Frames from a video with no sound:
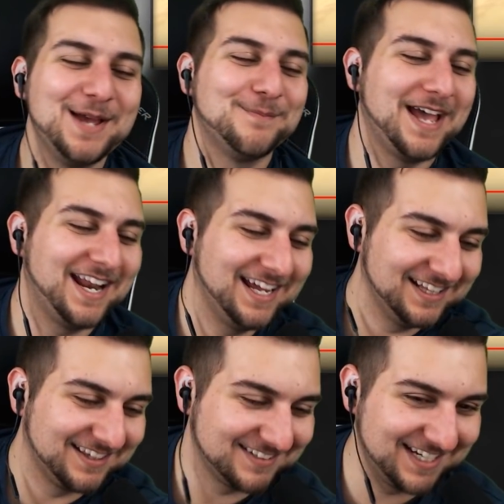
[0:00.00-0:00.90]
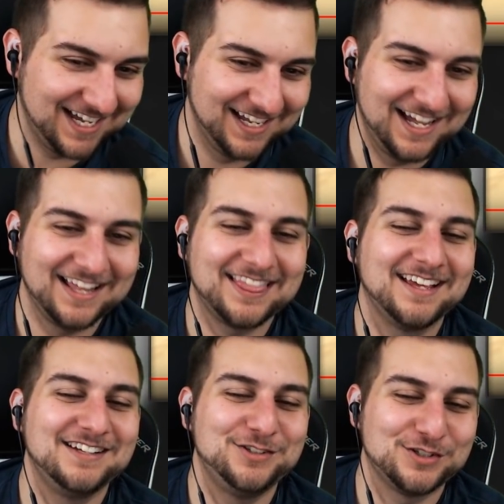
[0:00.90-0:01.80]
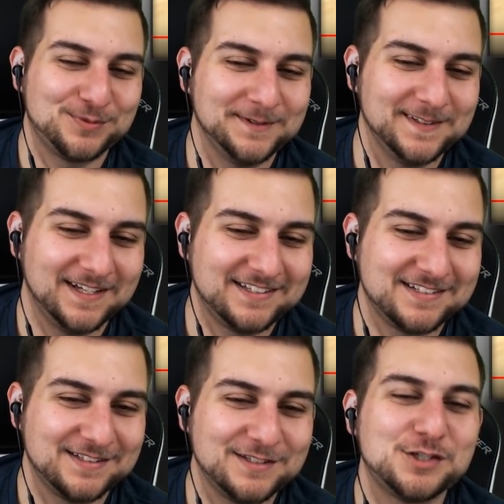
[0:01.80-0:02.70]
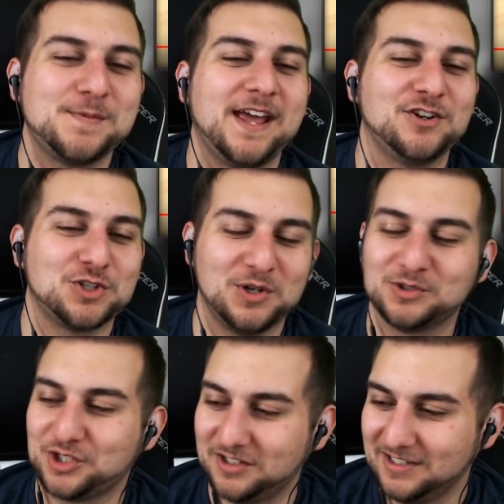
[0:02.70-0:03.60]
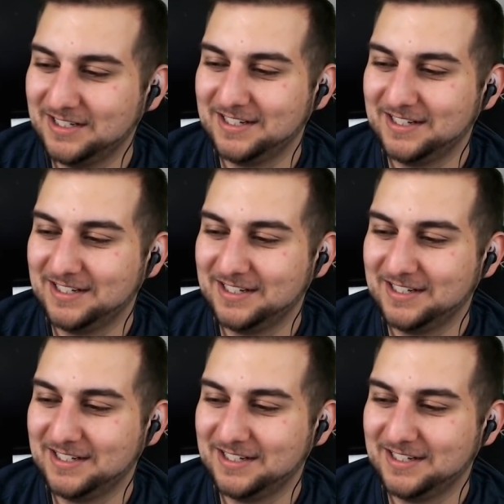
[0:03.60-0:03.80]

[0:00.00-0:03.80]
Man, I hate this guy. I think he just really likes Spanish culture.